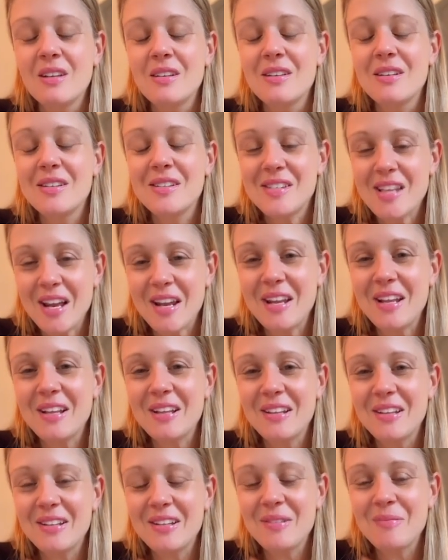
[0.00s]

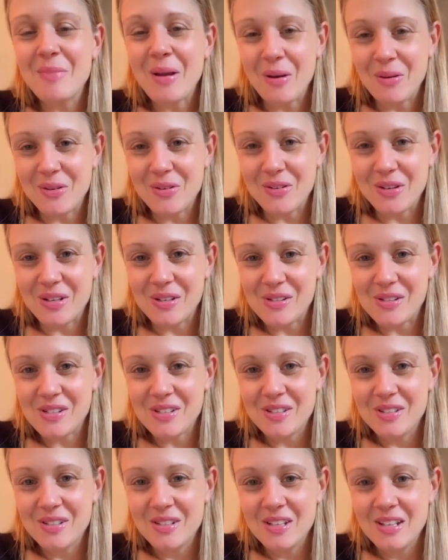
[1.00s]
Setting boundaries
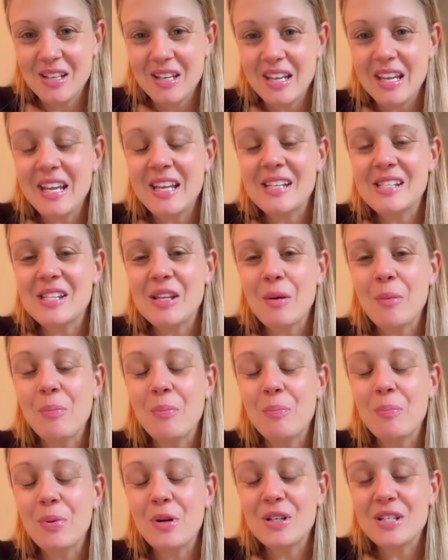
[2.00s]
is
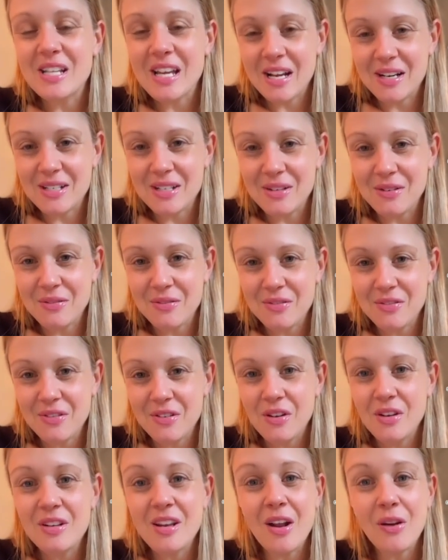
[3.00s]
protective,
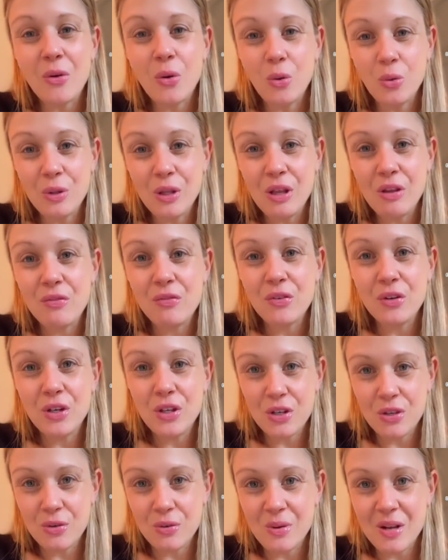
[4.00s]
not only for
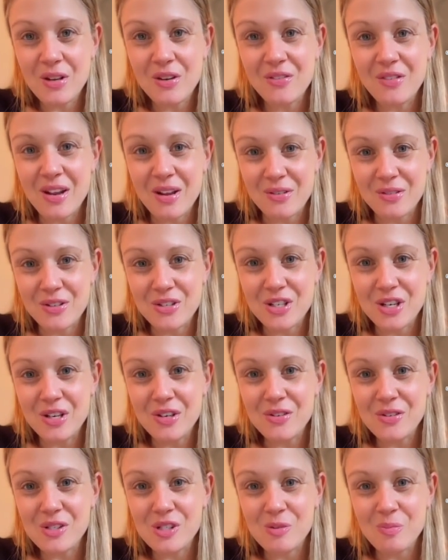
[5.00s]
you and your energy and
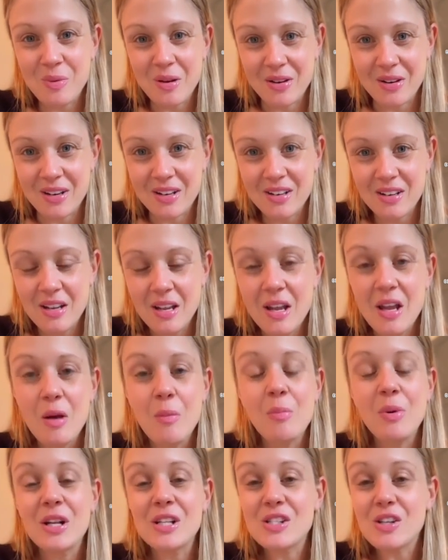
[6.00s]
your spirit,
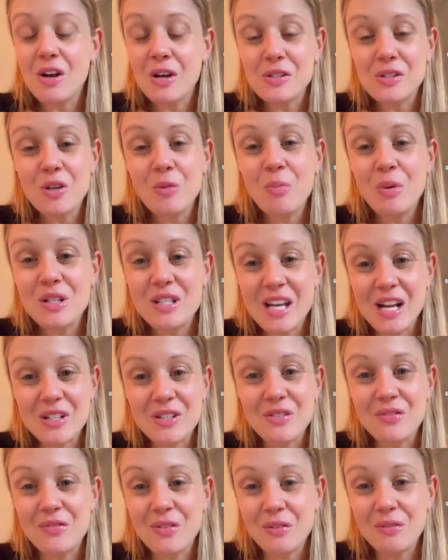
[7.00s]
but it's also
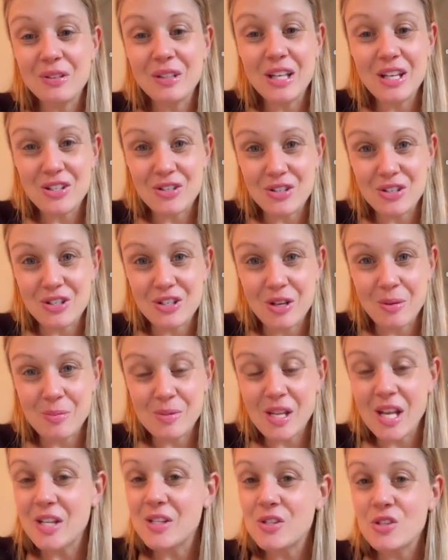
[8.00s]
protective for relationships.
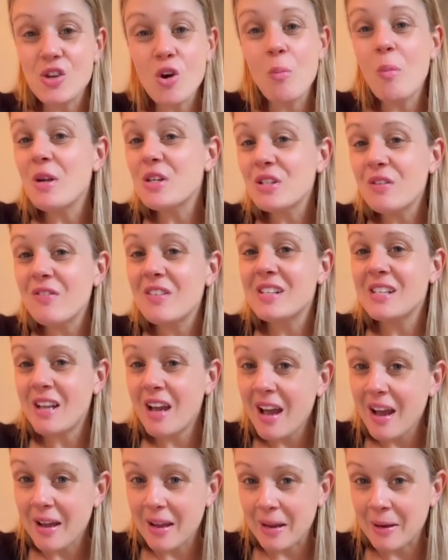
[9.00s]
And so much of the
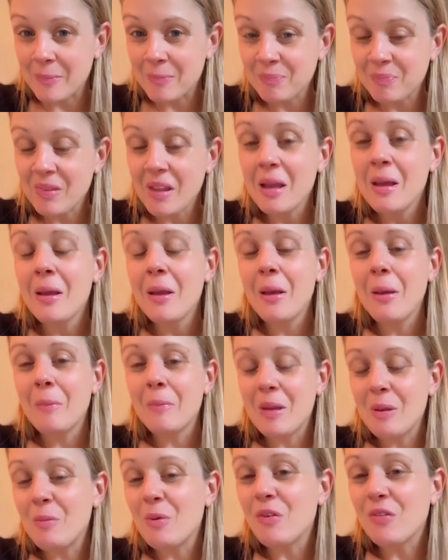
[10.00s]
time,
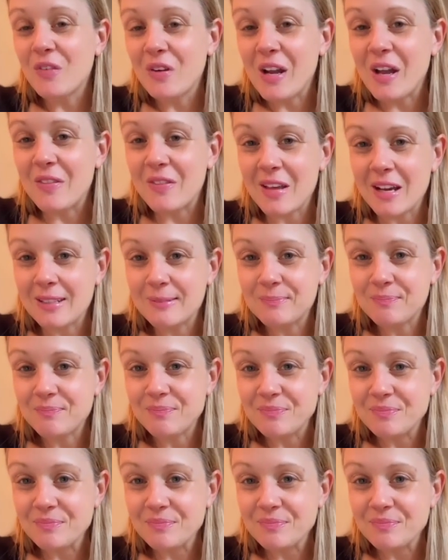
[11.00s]
people forget that.